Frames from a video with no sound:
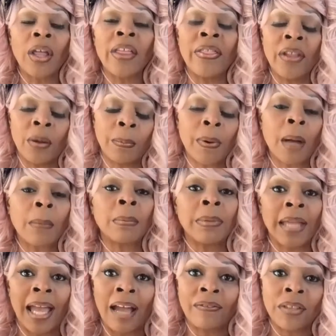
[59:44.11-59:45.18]
And they'll probably
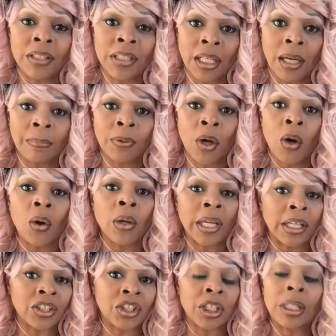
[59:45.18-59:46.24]
have to dig up the whole
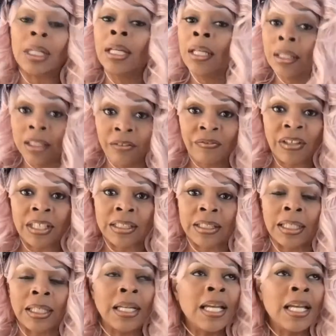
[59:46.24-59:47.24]
kitchen to fix it.